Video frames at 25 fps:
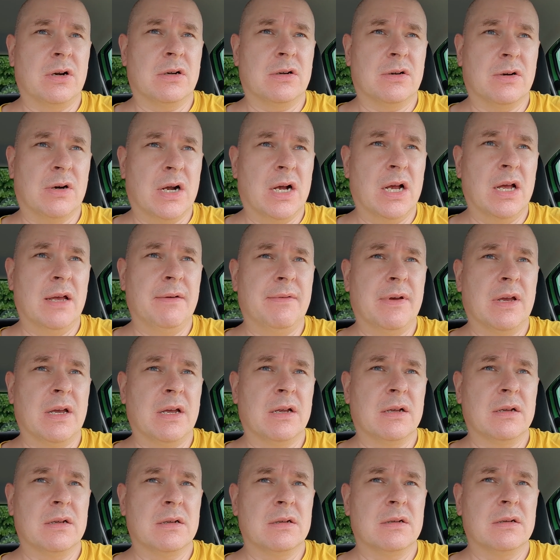
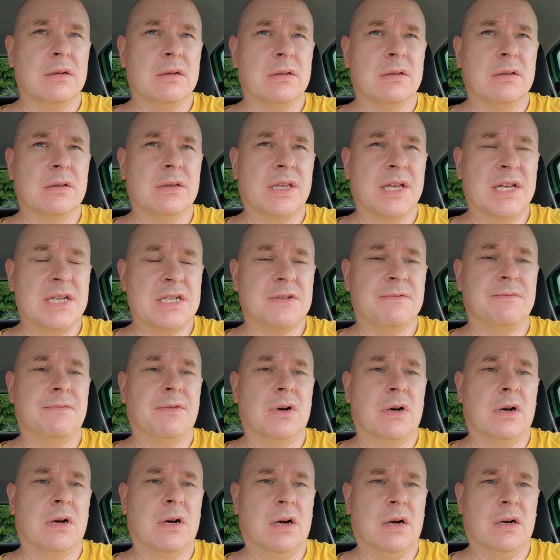driving this
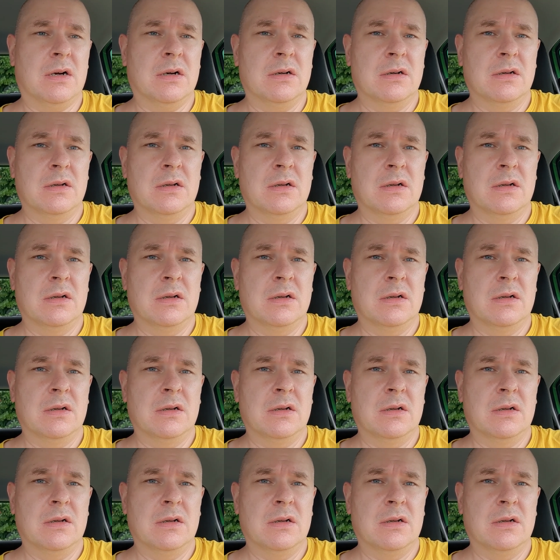far,